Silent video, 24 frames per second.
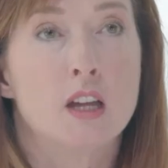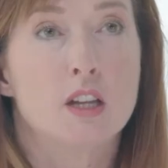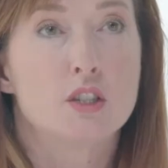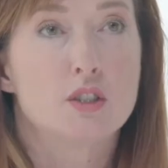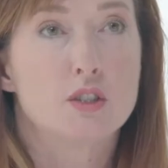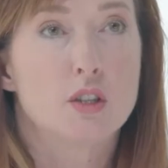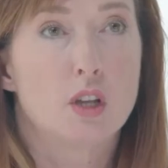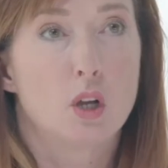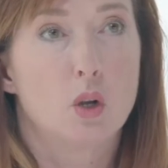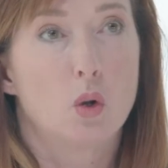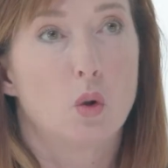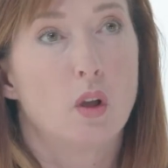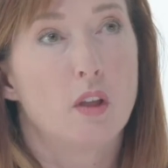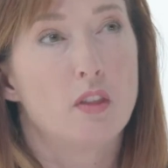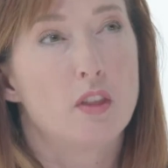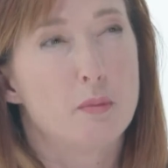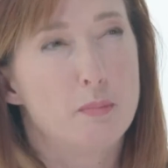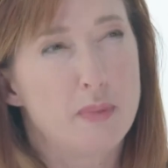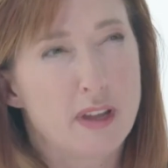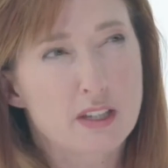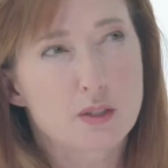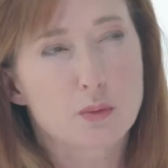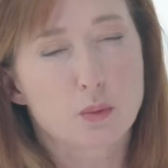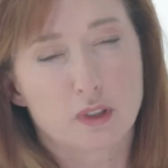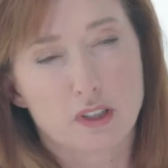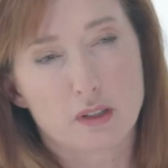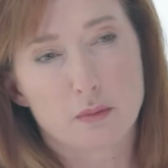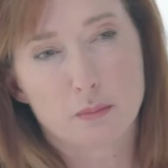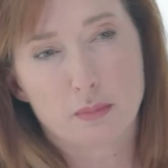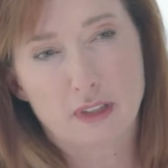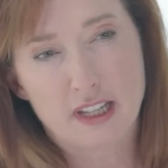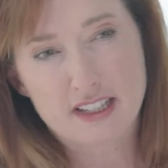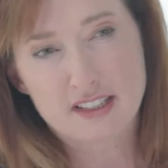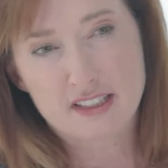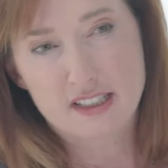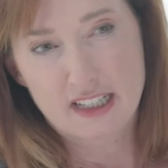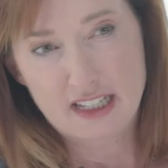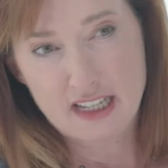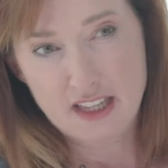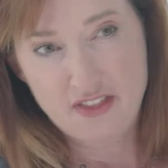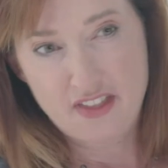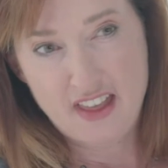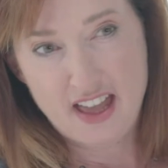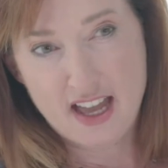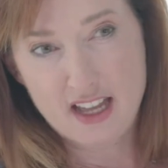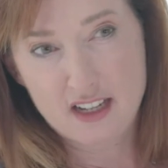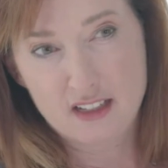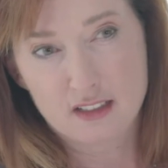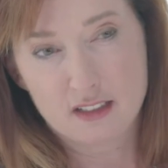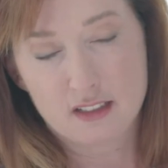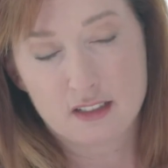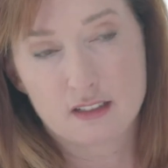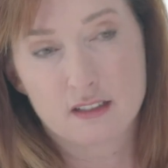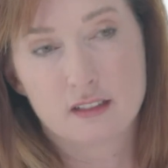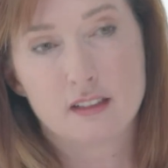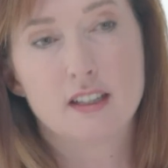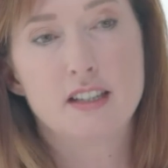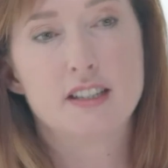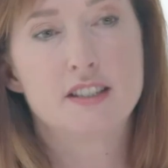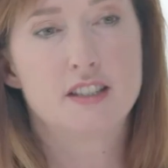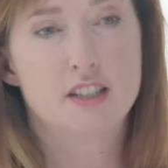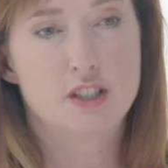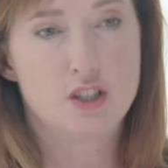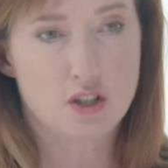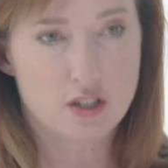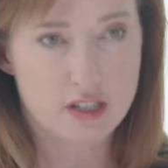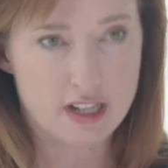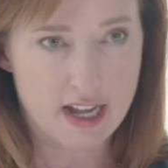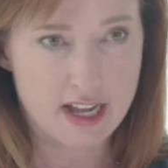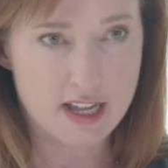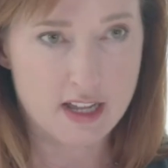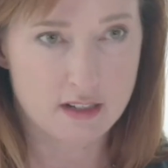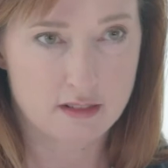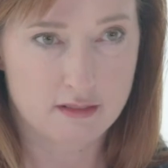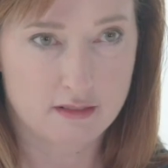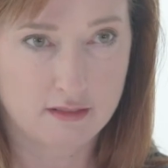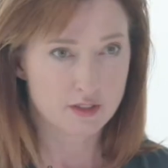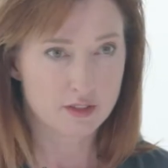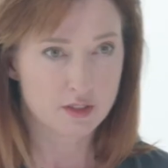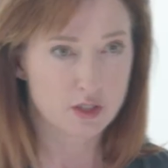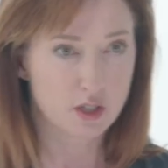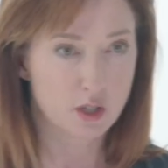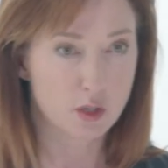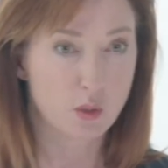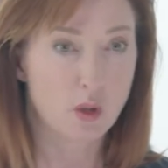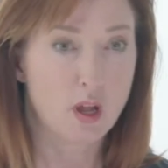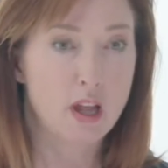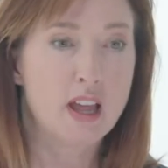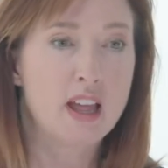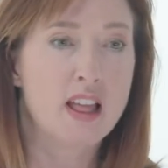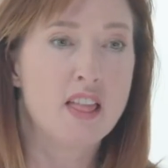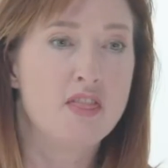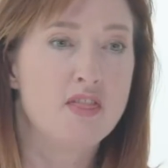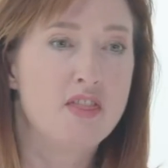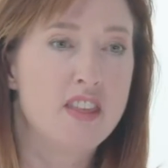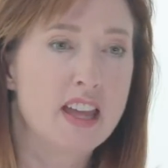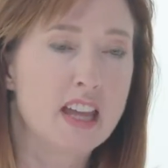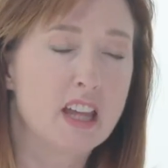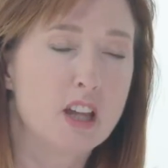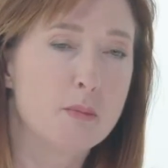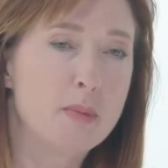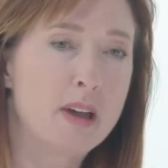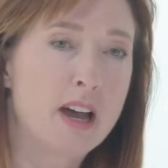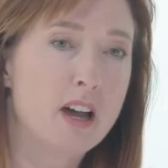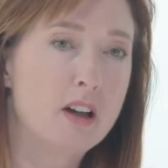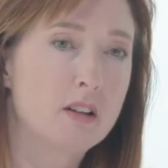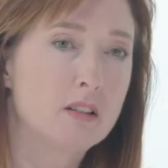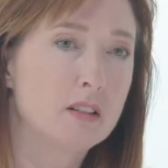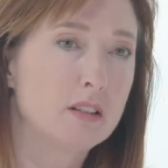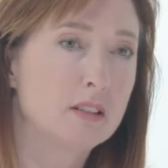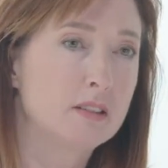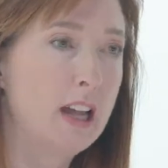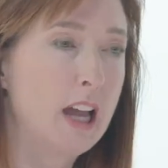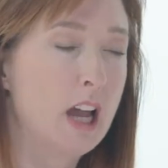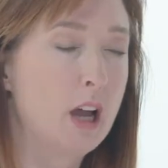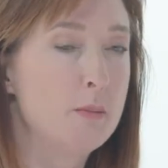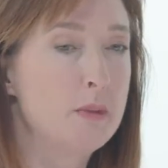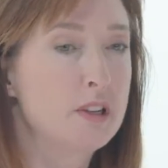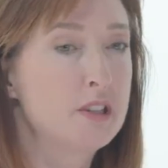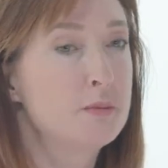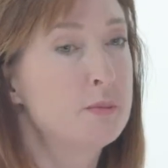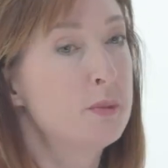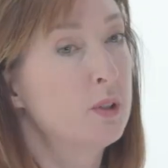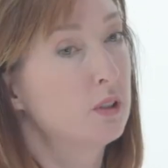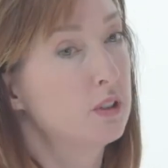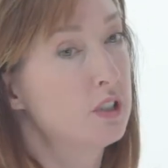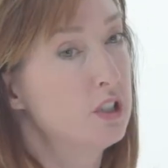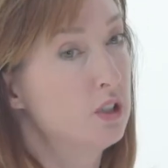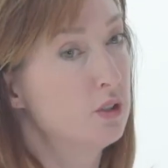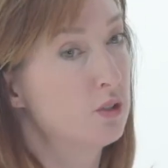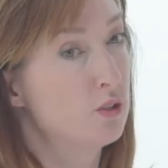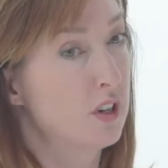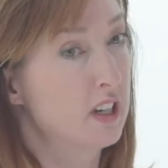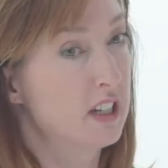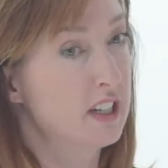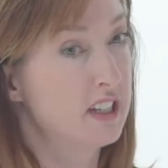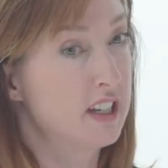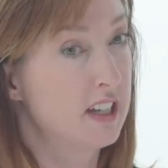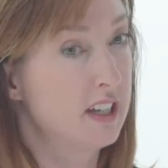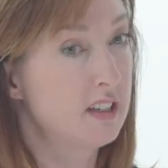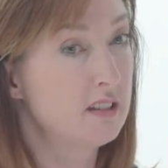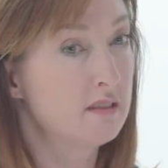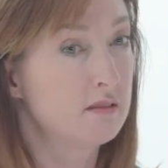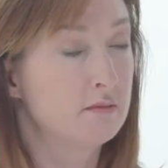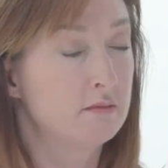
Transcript: So the best place to get that is in your diet. So think about, how much milk do you drink a day?